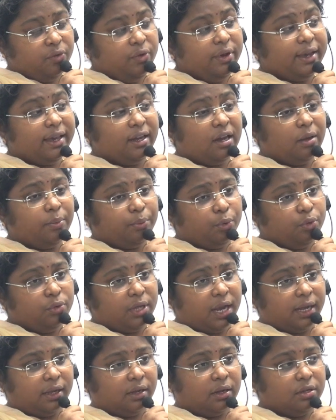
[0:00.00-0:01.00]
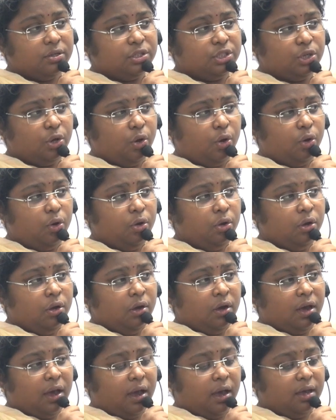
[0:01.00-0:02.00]
We cannot prove that. So,
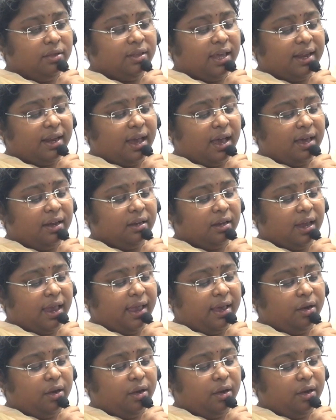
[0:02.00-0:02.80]
there are